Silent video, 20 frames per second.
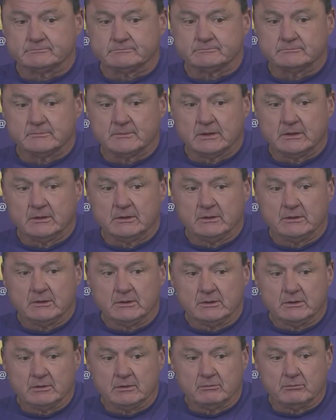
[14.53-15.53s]

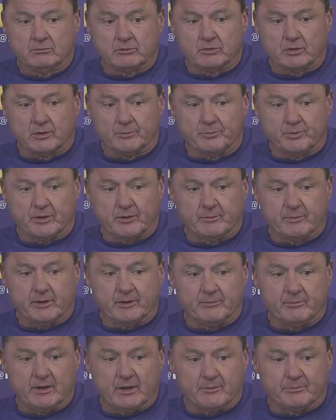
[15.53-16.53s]
We could have put them in
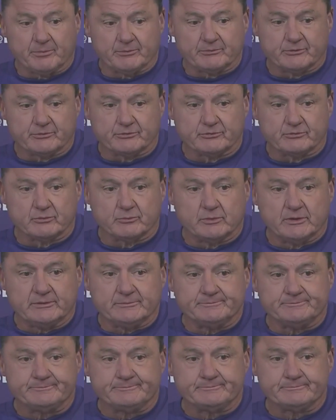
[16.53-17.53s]
a better position to
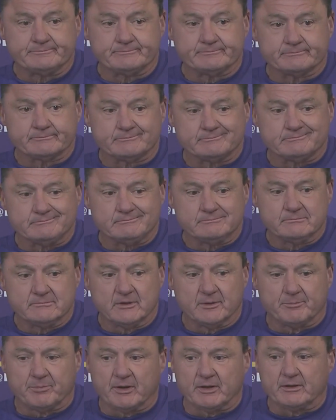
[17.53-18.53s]
win.
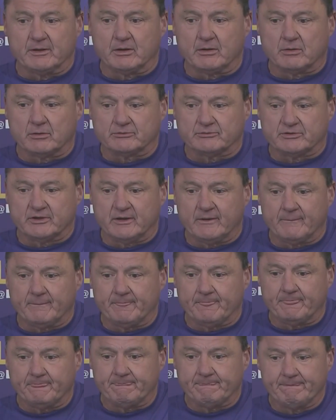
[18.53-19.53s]
They played their hearts out.
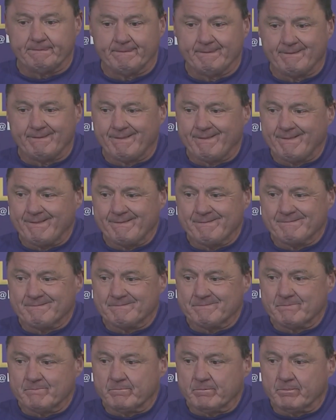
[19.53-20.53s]

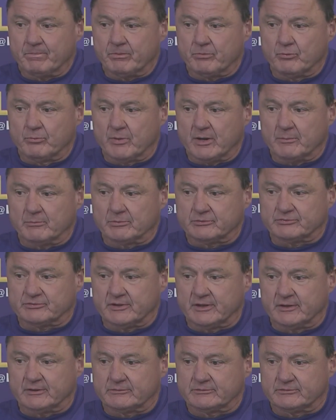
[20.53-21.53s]
Too many
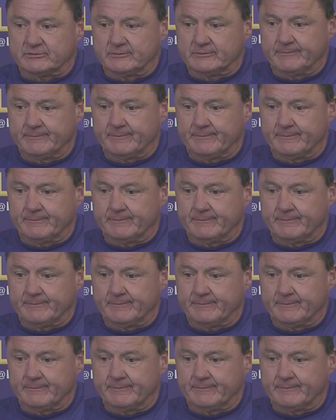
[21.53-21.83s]
mistakes.